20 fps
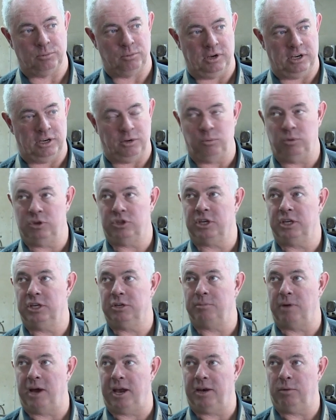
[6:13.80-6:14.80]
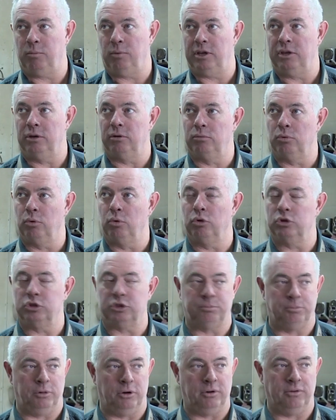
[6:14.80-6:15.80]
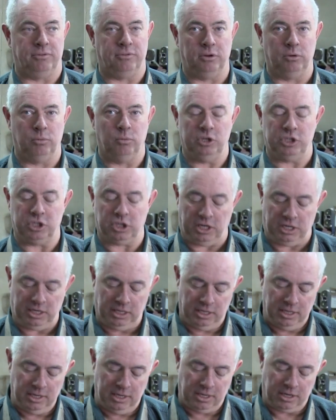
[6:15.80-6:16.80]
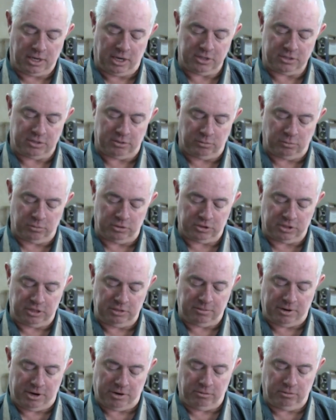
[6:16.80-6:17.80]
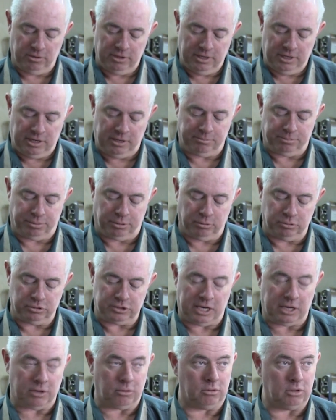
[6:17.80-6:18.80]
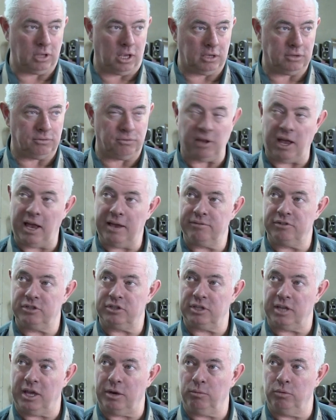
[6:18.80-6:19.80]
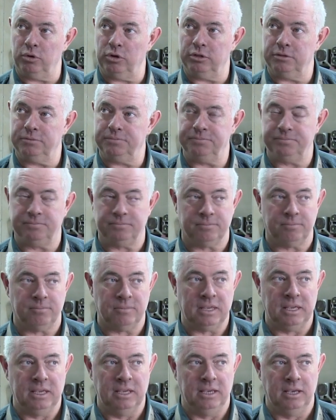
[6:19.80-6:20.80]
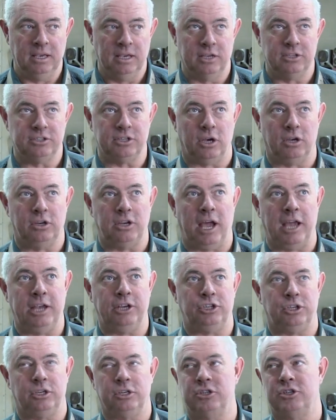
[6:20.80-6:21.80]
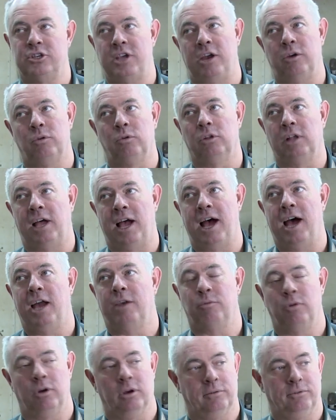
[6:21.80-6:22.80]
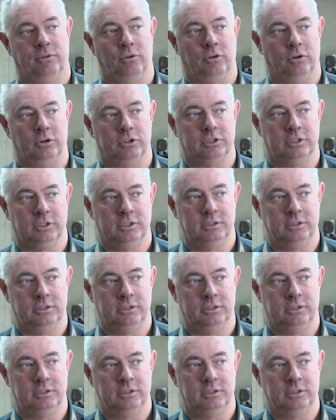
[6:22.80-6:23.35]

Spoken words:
where your whiskey is made. And when the raw spirit from the whiskey goes in a whiskey barrel, it pulls out all those flavours in that wood. So nature's done all the hard work for us.